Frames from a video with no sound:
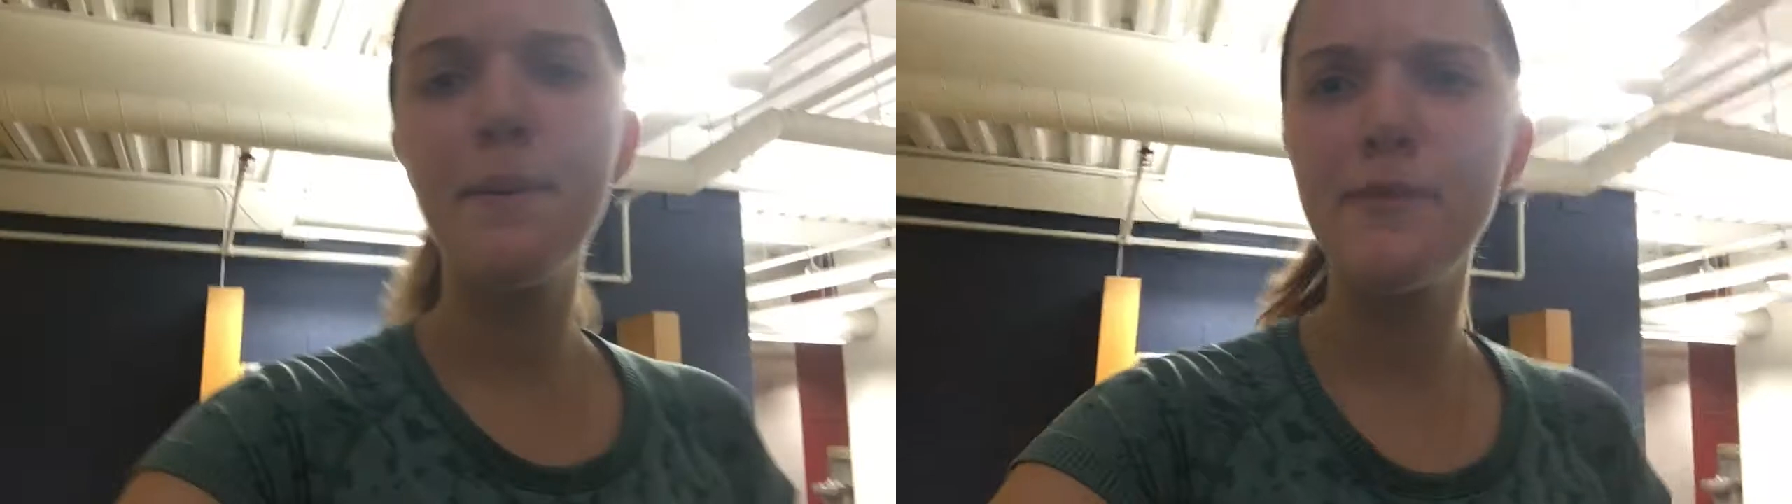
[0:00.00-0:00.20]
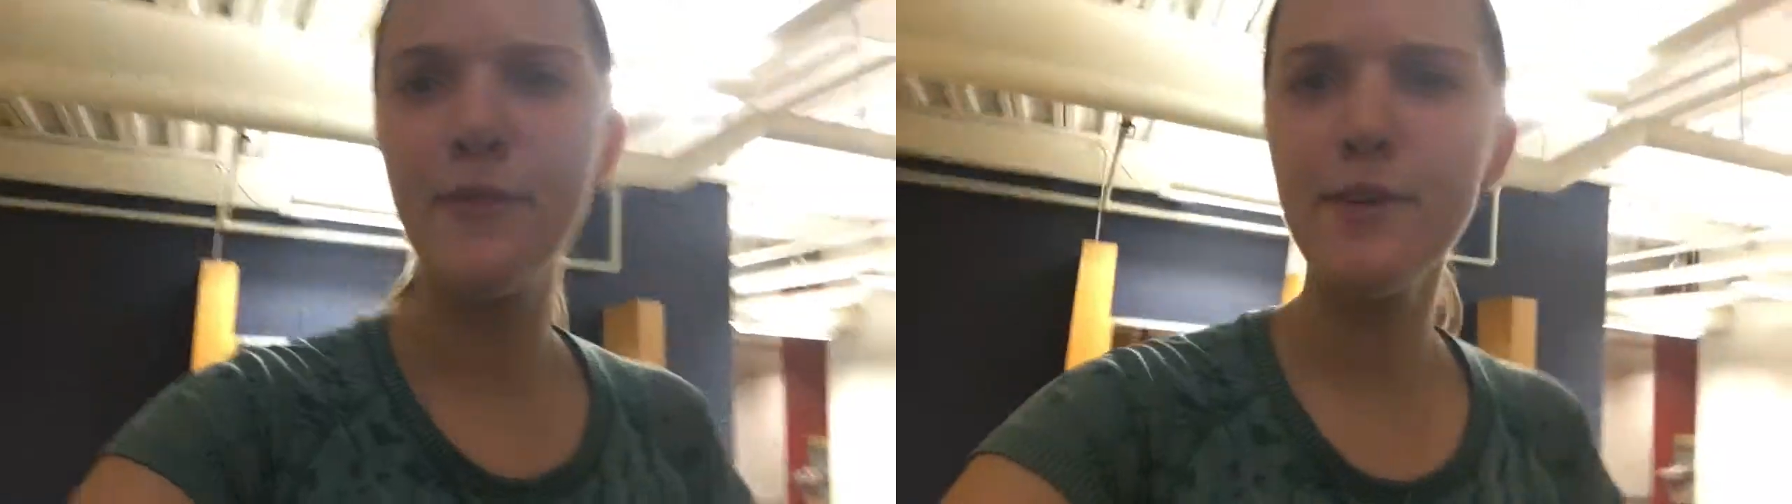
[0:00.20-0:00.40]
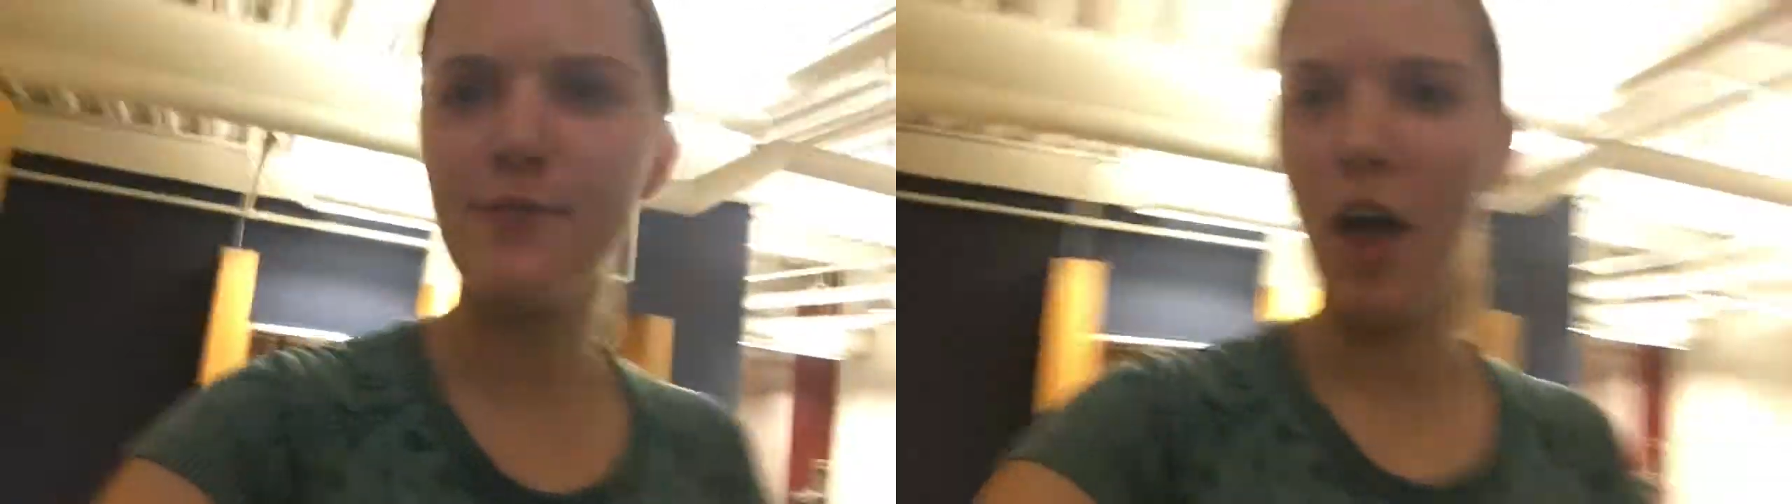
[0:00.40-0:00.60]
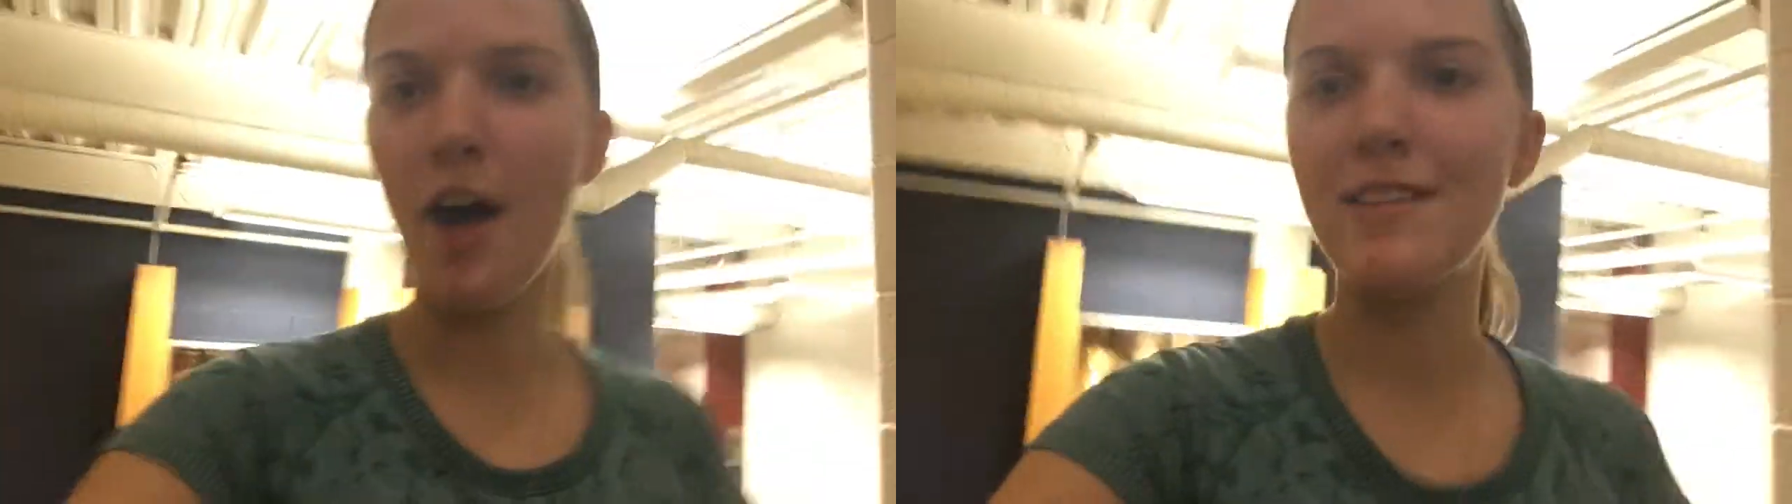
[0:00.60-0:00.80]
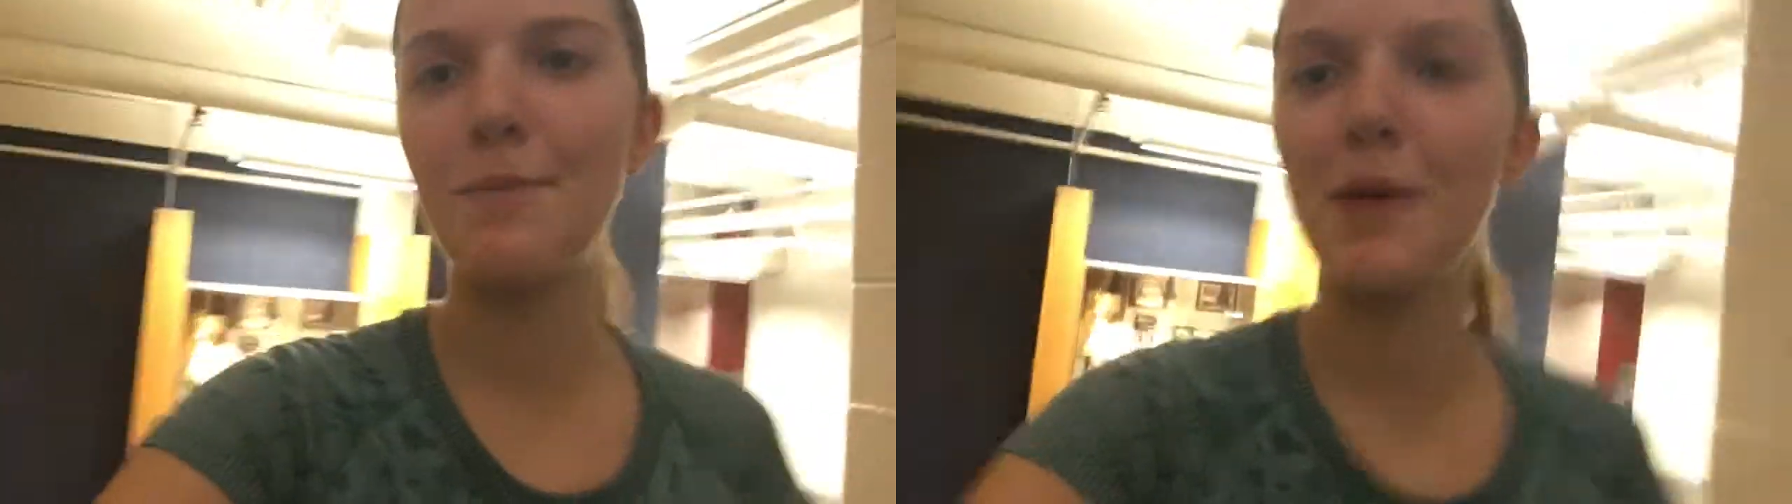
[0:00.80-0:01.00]
prefer
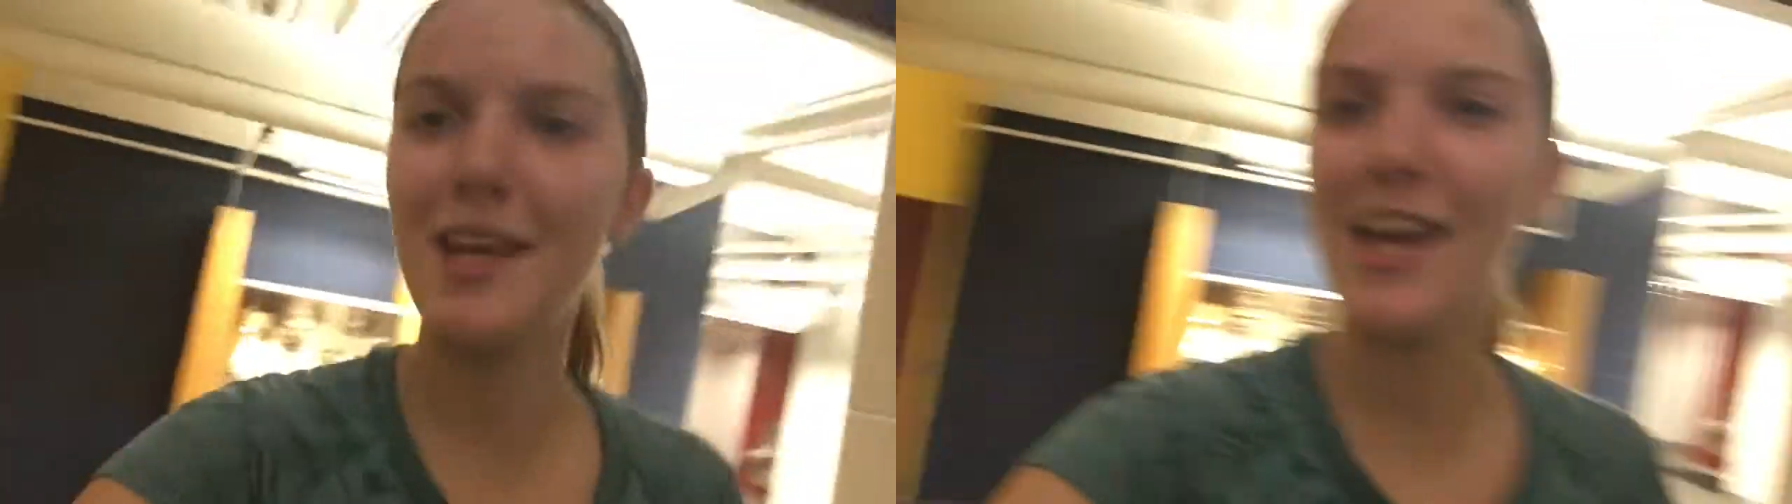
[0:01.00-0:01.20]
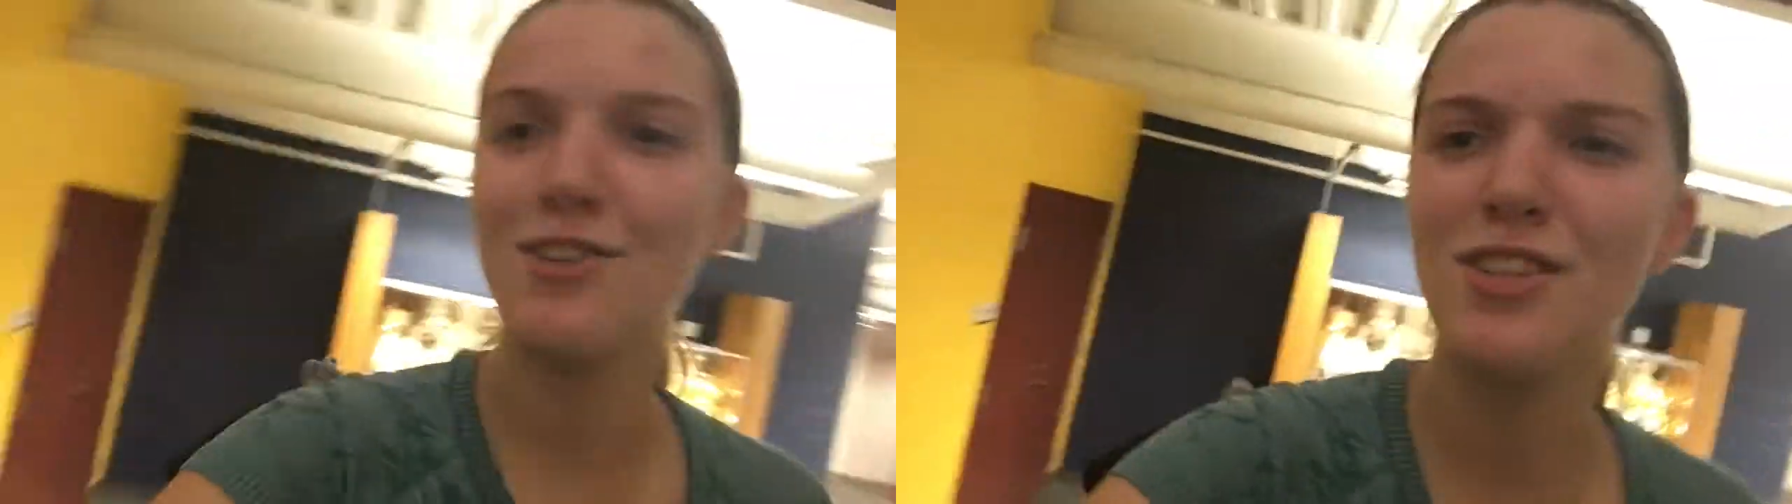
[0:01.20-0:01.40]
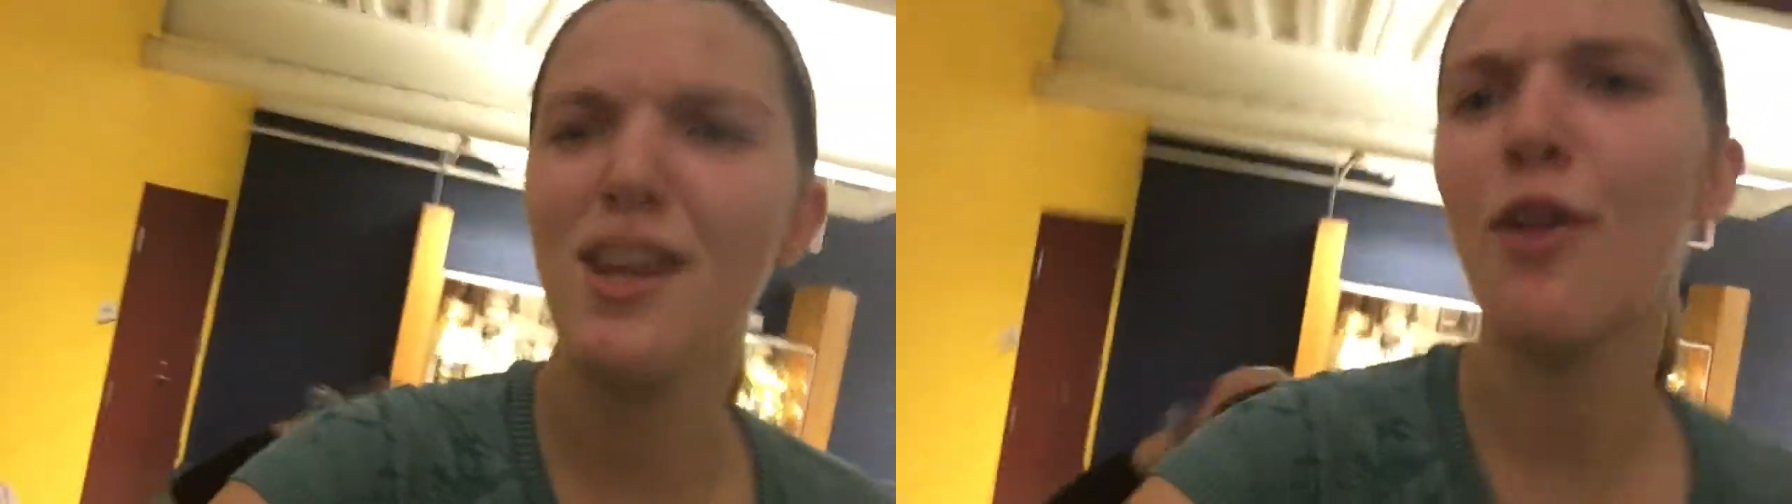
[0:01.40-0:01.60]
vlogs, but occasionally